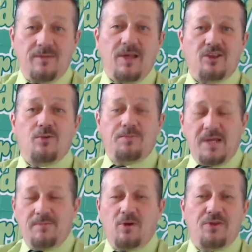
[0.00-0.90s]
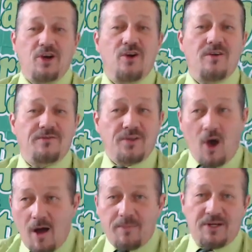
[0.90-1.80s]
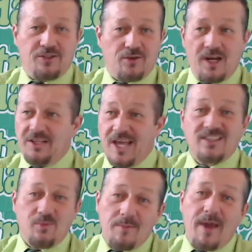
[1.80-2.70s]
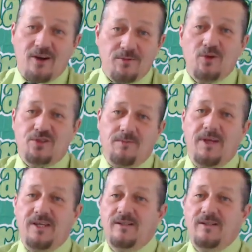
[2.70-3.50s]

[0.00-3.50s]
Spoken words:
like they're people that are of competence, right? That's what matters most to me.